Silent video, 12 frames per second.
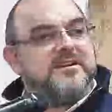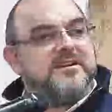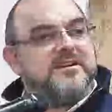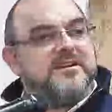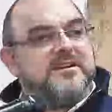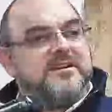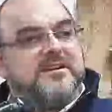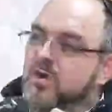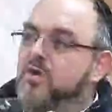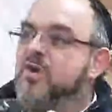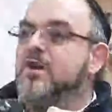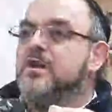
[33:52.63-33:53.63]
That's
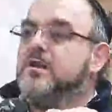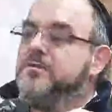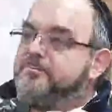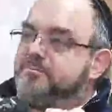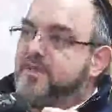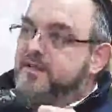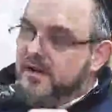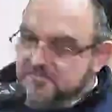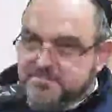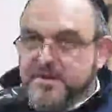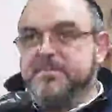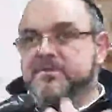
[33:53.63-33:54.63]
more
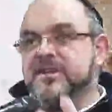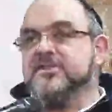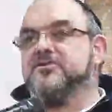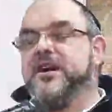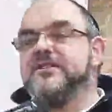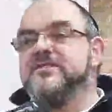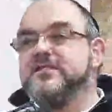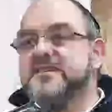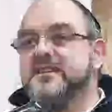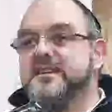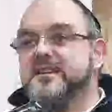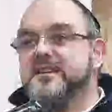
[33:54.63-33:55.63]
of people's interest.
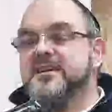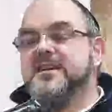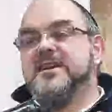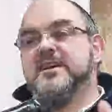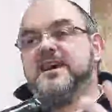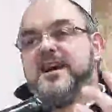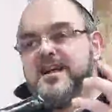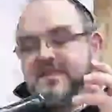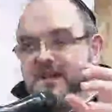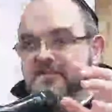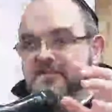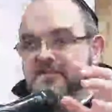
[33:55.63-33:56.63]
And then